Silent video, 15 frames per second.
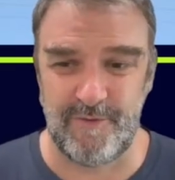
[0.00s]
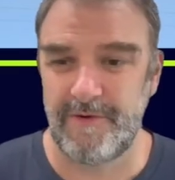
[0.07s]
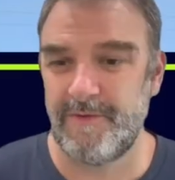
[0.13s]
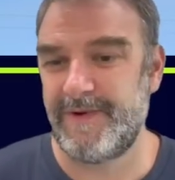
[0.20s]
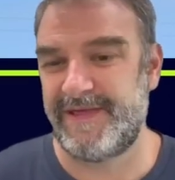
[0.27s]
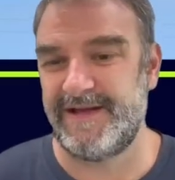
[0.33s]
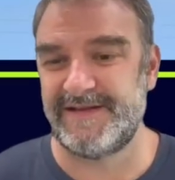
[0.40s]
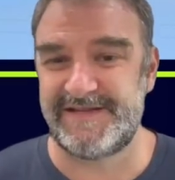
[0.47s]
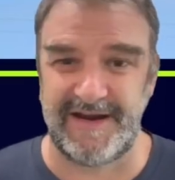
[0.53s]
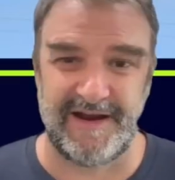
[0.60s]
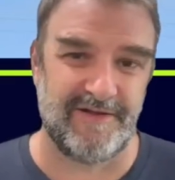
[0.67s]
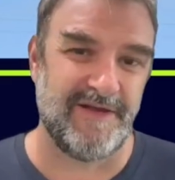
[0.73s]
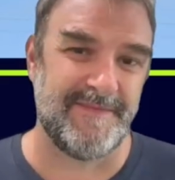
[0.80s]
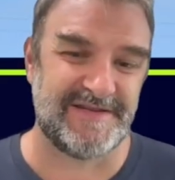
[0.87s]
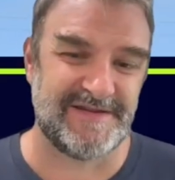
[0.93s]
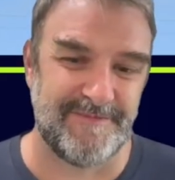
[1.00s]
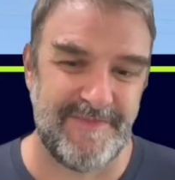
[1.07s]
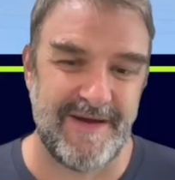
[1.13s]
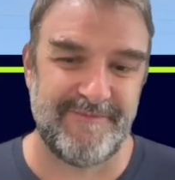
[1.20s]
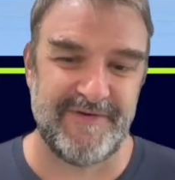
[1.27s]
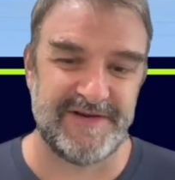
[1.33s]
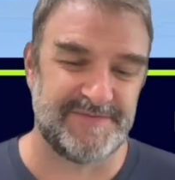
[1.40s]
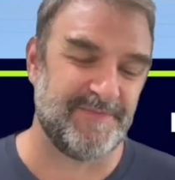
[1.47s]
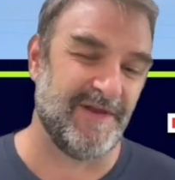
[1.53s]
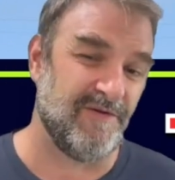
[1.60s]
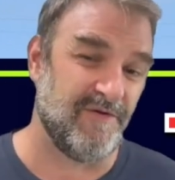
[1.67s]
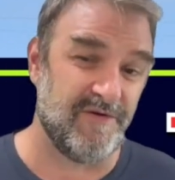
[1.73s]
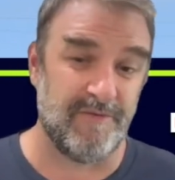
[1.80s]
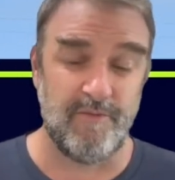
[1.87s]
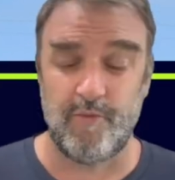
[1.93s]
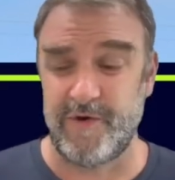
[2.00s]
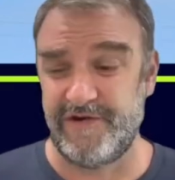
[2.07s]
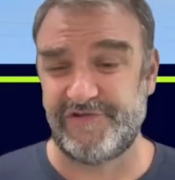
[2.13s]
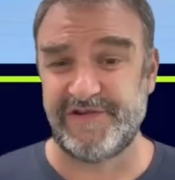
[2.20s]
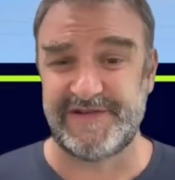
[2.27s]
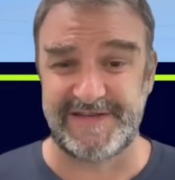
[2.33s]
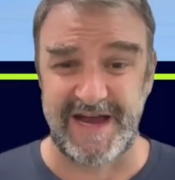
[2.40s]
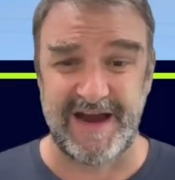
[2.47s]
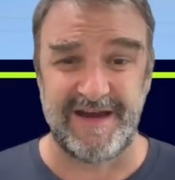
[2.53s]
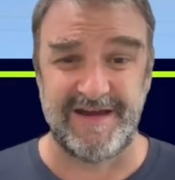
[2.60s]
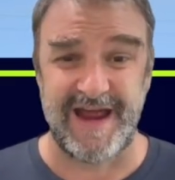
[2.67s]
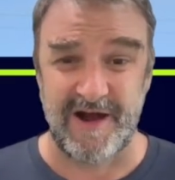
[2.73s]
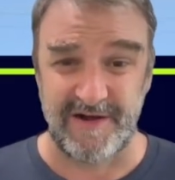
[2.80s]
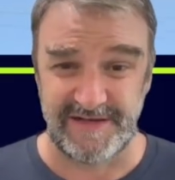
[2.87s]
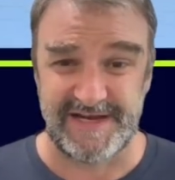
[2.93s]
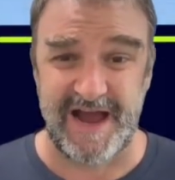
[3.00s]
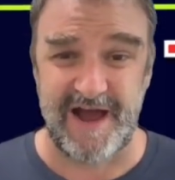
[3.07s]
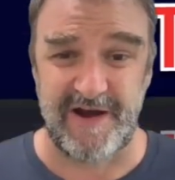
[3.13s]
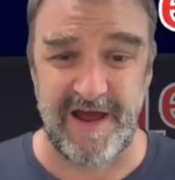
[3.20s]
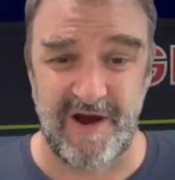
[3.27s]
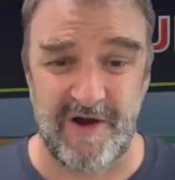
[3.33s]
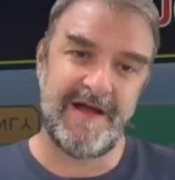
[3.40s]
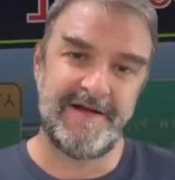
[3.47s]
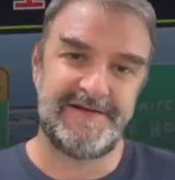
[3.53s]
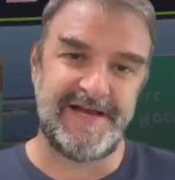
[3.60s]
We're within city limits of Memphis, but we should sign downtown here.